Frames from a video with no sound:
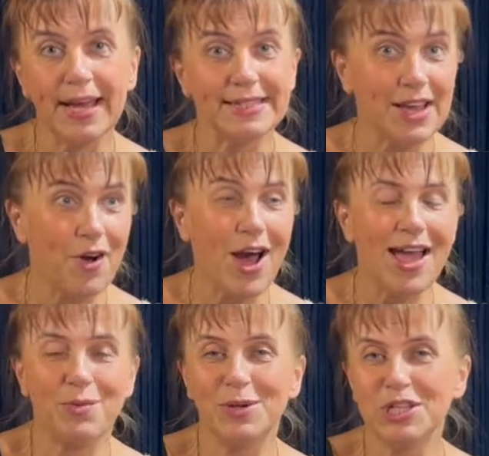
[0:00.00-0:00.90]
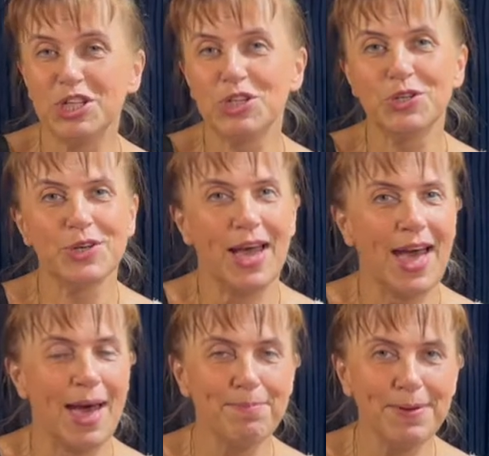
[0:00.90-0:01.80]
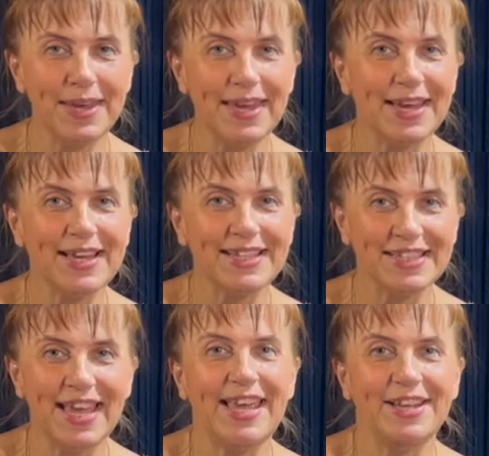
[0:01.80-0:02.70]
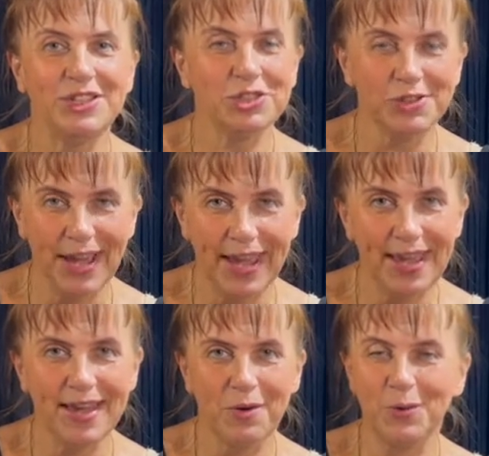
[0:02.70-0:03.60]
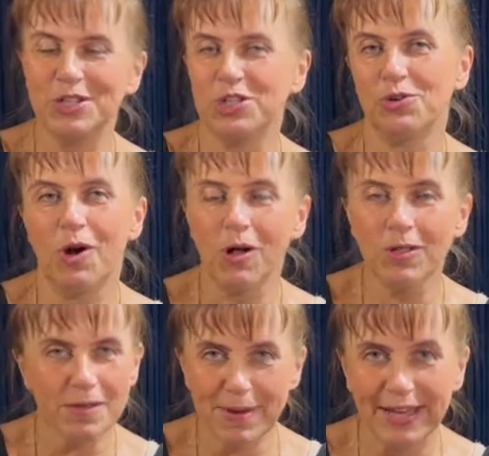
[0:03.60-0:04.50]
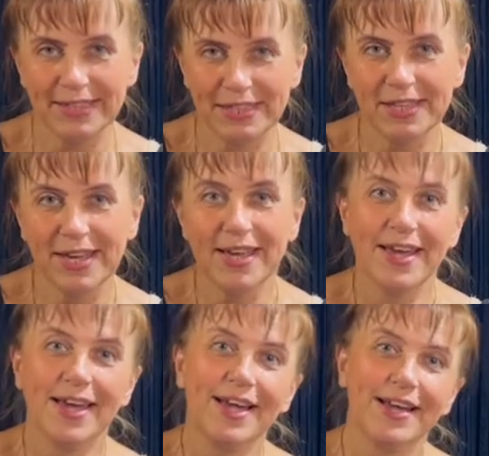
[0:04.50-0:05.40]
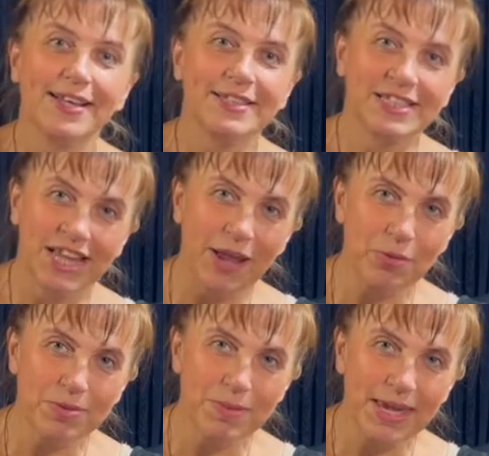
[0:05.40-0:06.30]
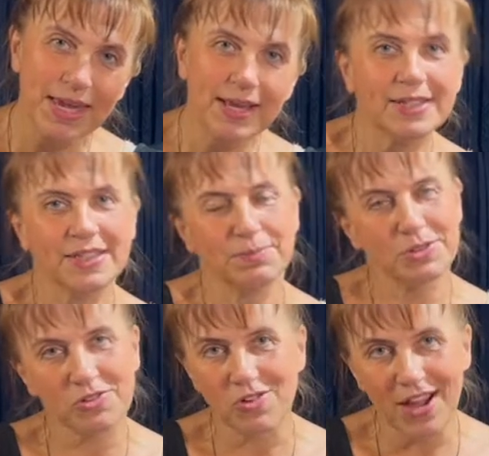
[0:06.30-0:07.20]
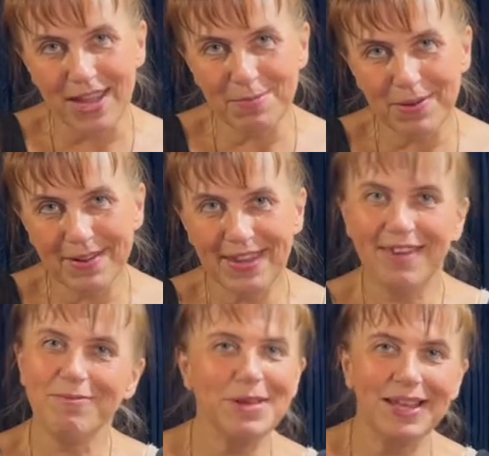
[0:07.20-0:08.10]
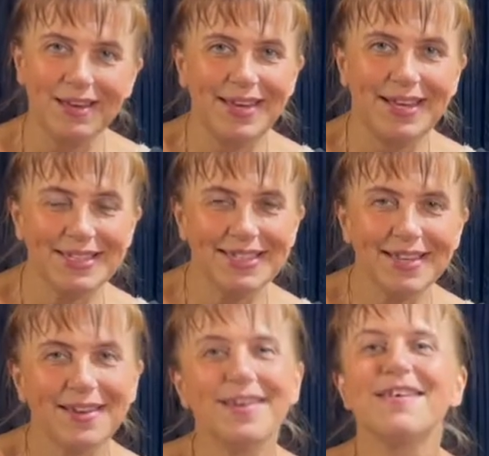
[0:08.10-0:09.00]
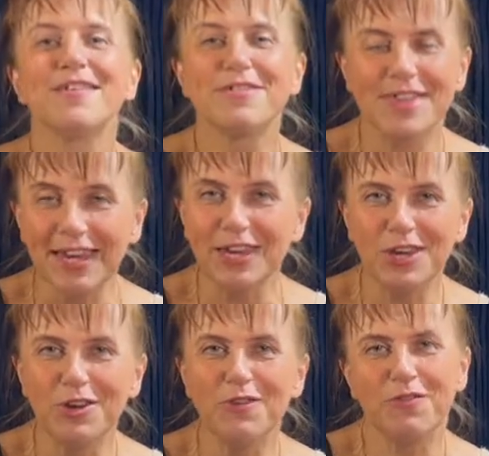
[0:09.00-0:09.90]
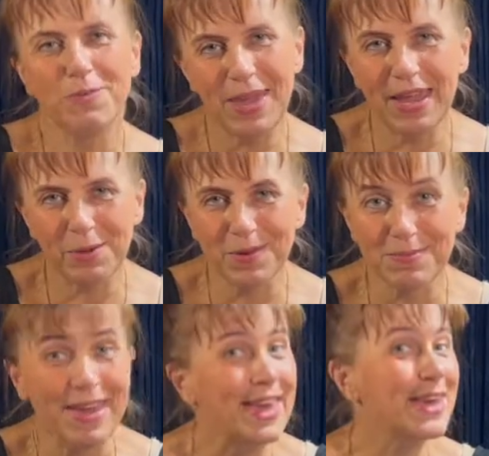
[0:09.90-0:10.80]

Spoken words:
So I wish you happy day today. Wish you all the best. Stay with me, subscribe, give me likes. Thank you for being with me.